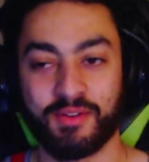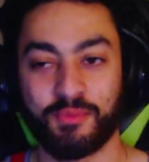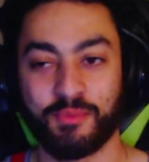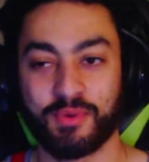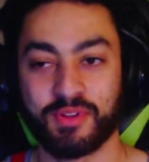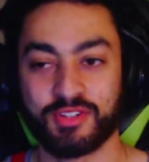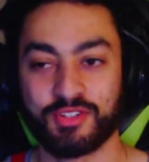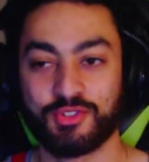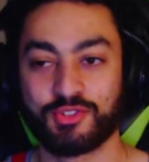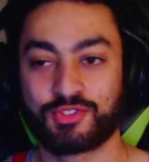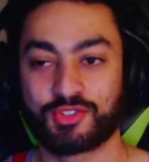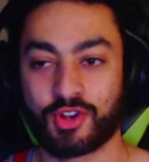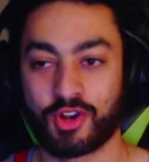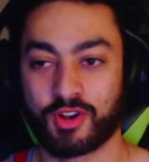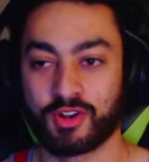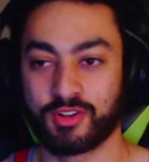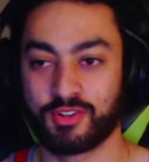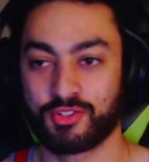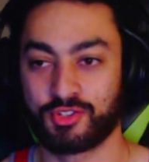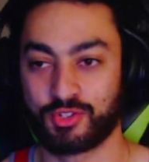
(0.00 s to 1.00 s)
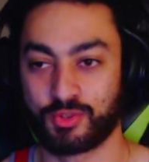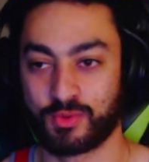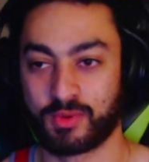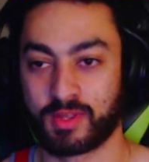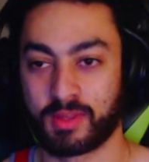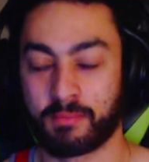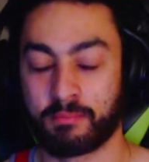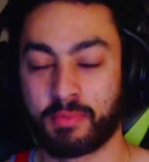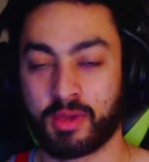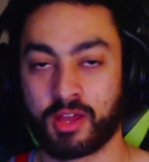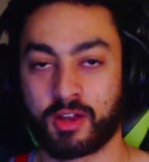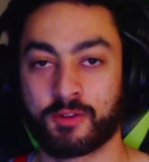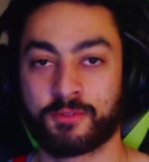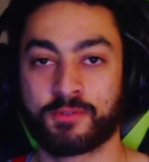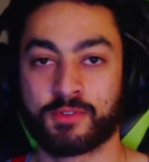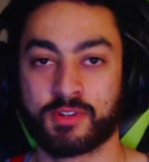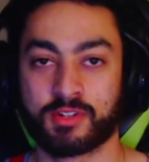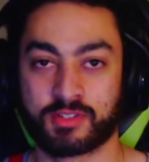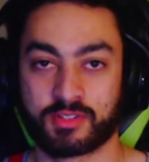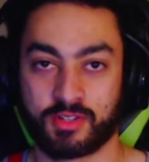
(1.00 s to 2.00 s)
when you start doing better
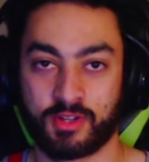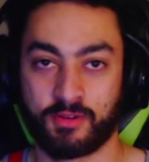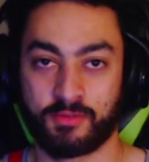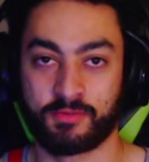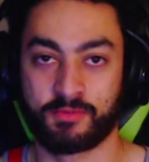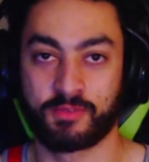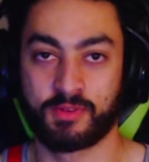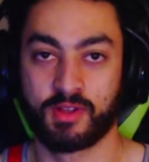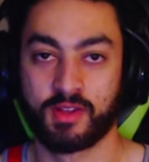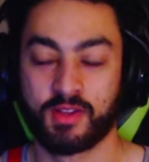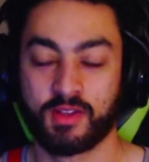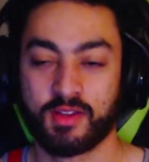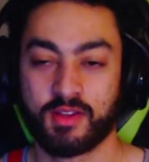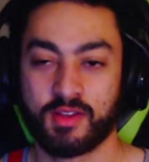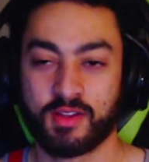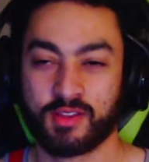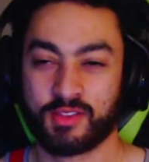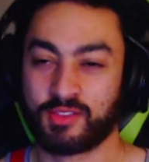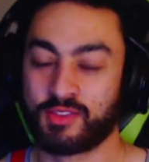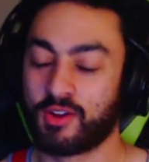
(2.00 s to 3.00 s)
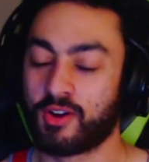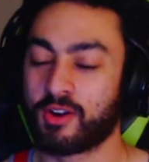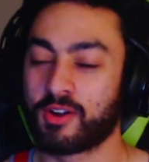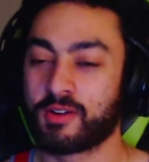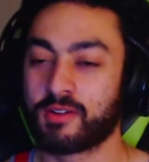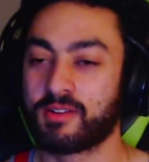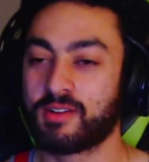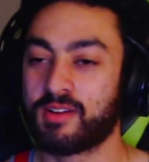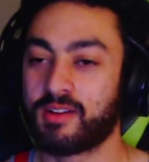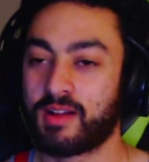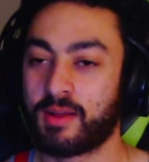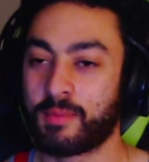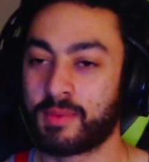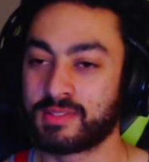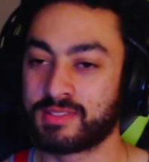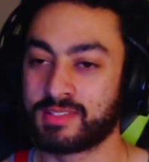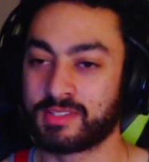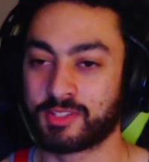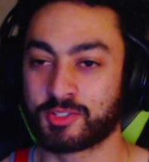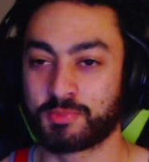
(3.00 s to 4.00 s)
for yourself, I'm
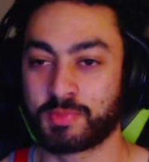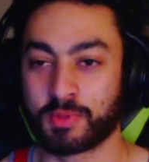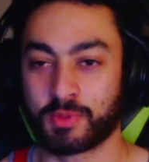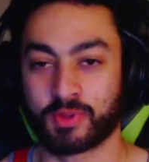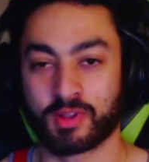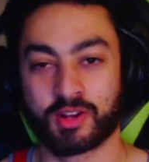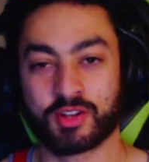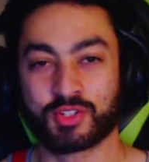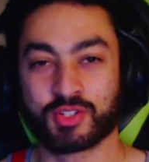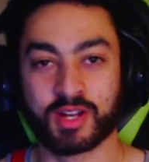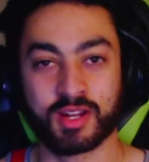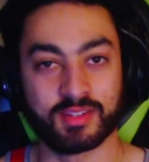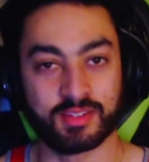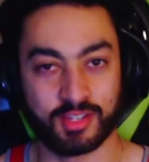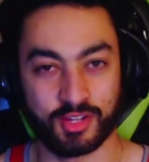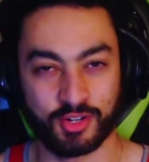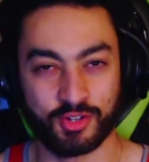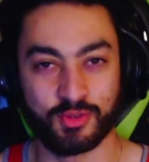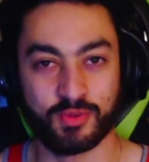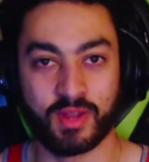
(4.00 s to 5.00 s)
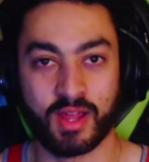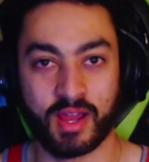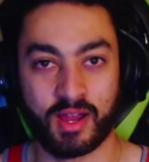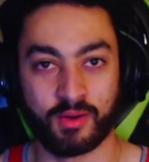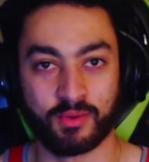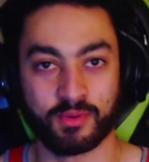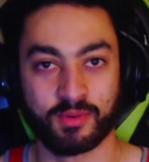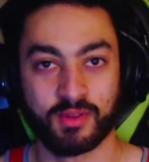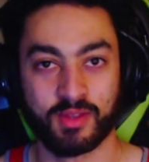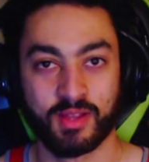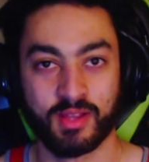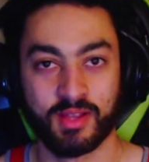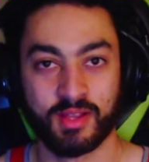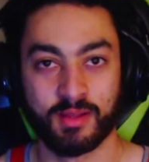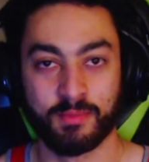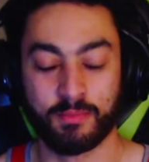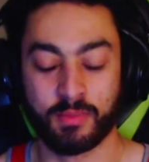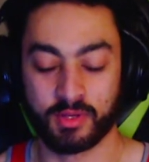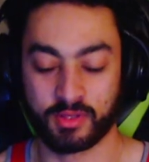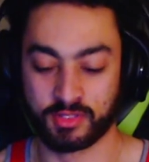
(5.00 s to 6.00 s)
not saying there's people that are going to try to tear you down,
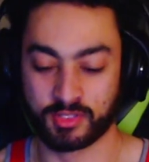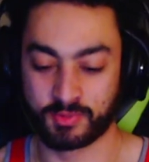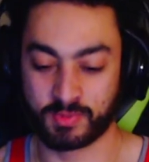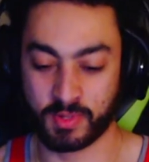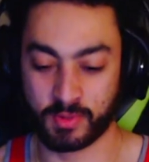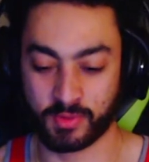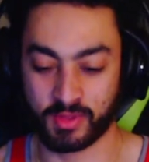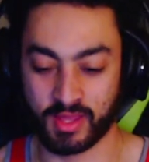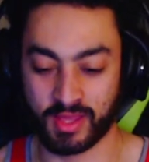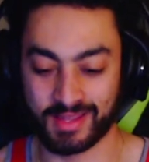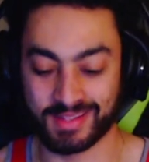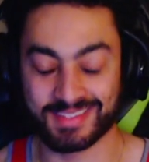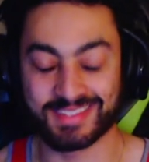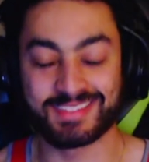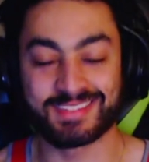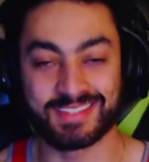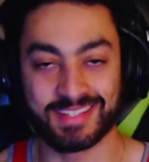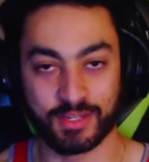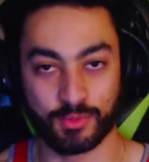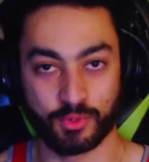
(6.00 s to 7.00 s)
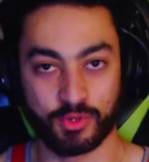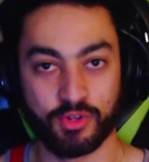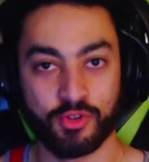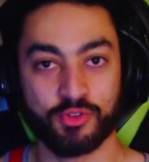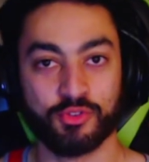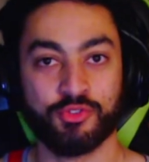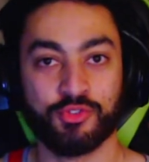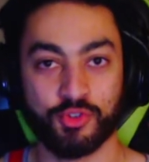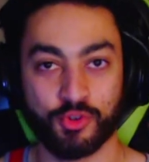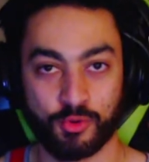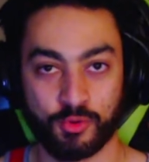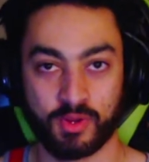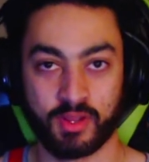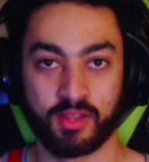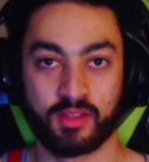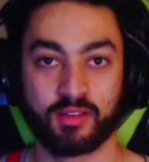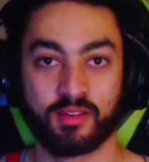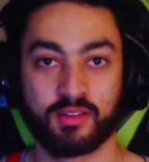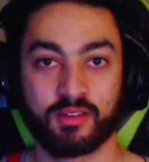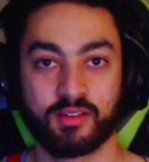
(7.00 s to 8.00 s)
but there's people that see what you're
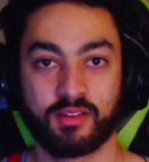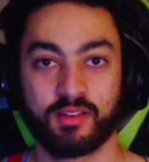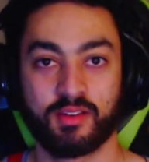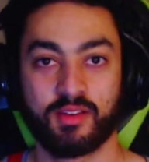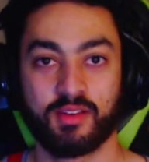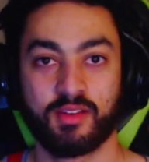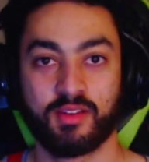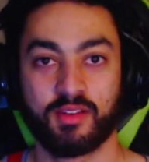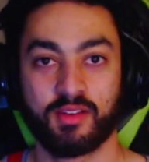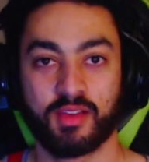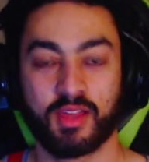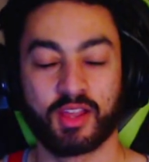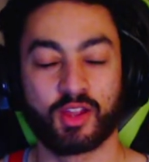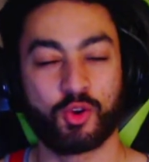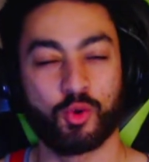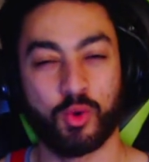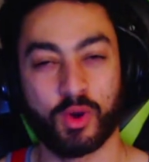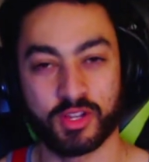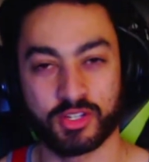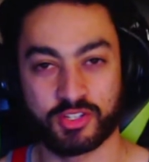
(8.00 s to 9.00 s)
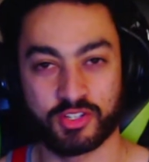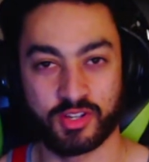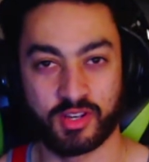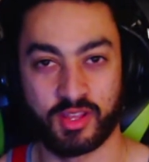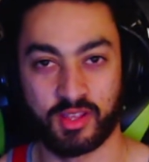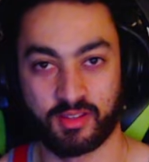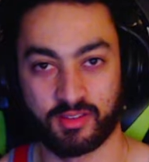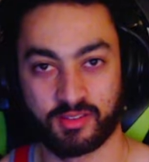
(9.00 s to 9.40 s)
doing and question it